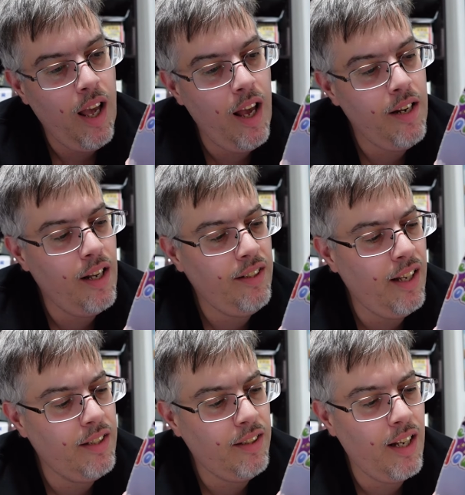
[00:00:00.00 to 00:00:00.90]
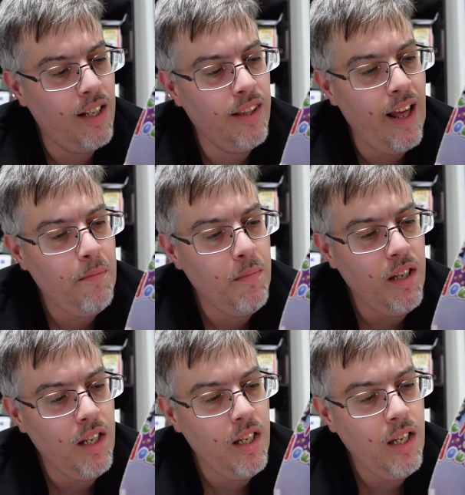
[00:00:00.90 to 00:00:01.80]
And uh, it says, uh, let
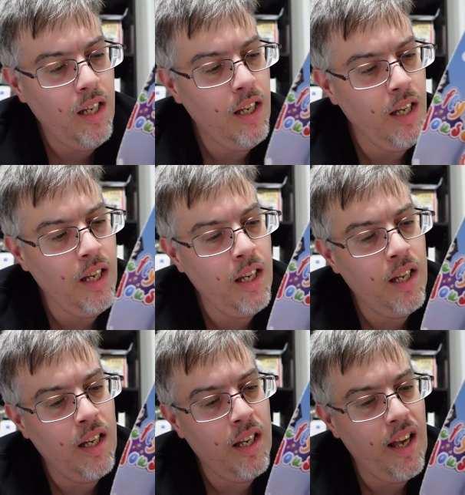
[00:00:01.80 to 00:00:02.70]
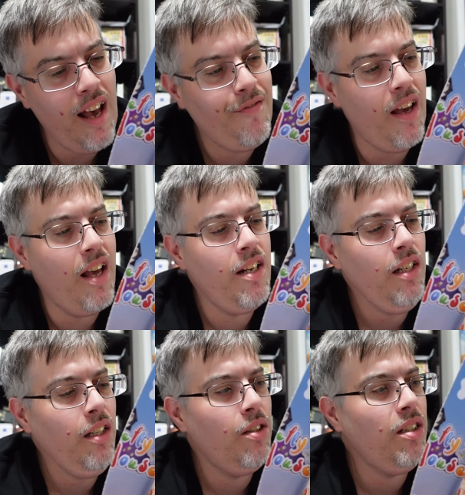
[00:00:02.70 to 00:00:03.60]
me F
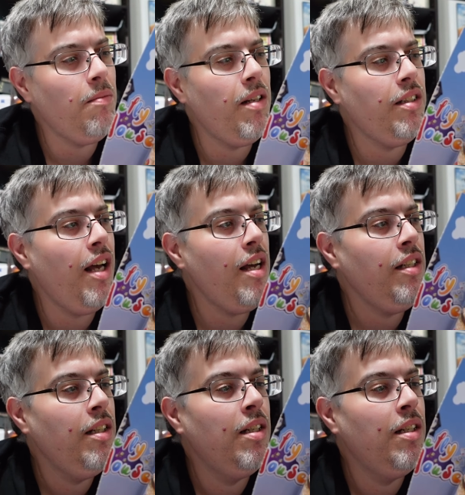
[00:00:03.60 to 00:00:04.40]
N or something like that.